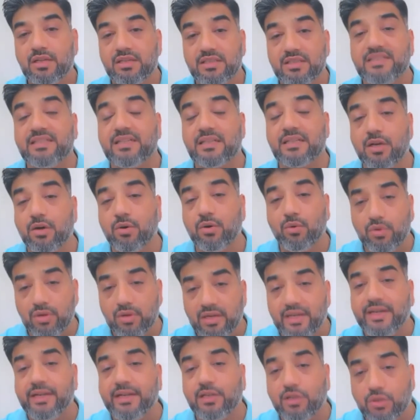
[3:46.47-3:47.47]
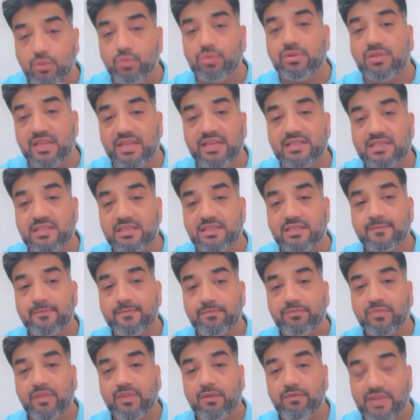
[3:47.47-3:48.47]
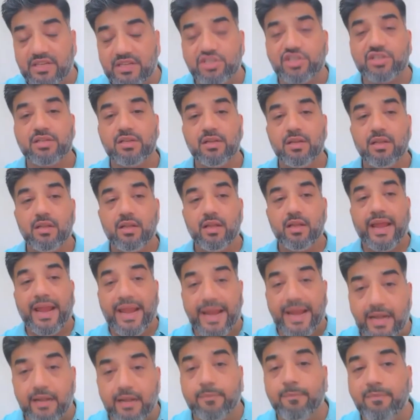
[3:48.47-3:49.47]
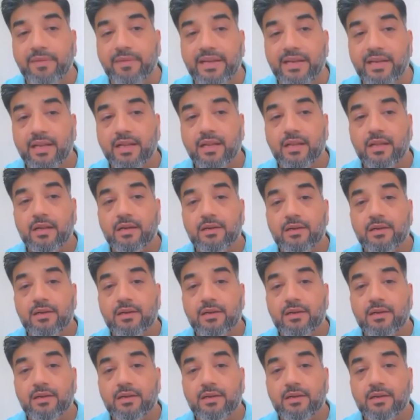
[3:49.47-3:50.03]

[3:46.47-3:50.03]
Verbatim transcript: These are the only two things which helped me